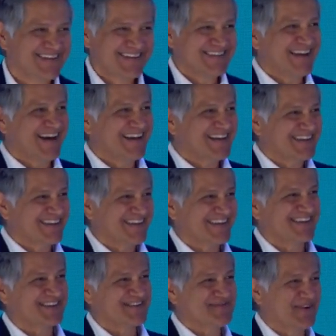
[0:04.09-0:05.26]

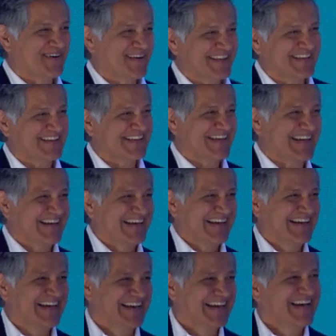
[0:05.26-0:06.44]
Janneke, good morning.
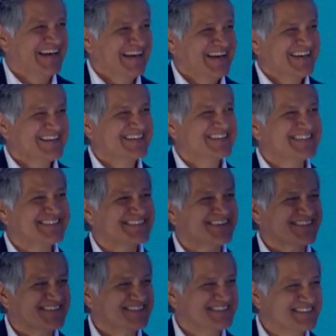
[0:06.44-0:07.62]
So
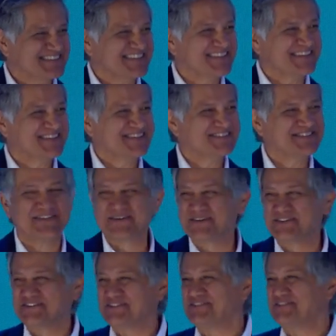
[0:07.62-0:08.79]
good to see you. So good
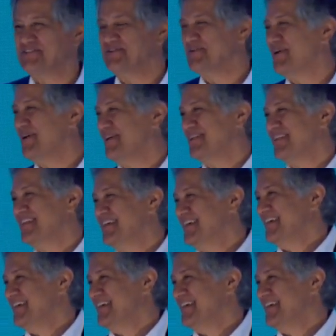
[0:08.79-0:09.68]
to see you all.